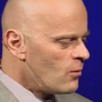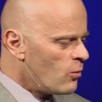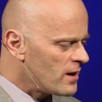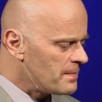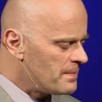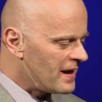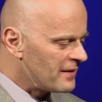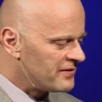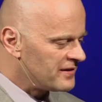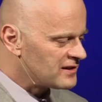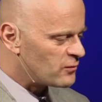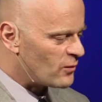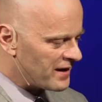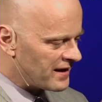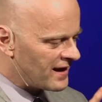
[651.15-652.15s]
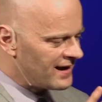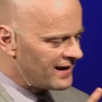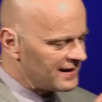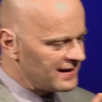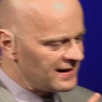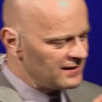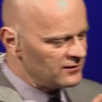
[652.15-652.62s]
What about this one?
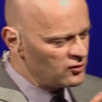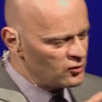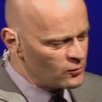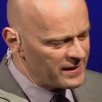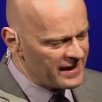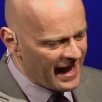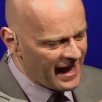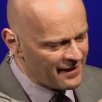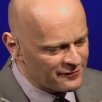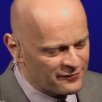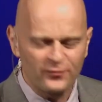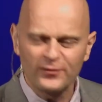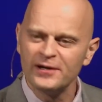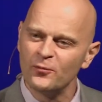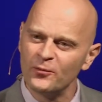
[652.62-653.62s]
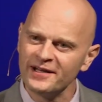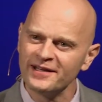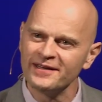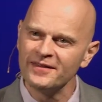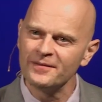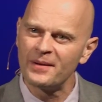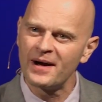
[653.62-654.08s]
Do we have free
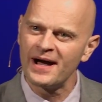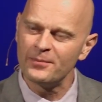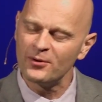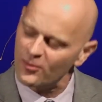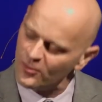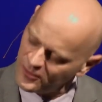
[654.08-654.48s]
will in the Bible,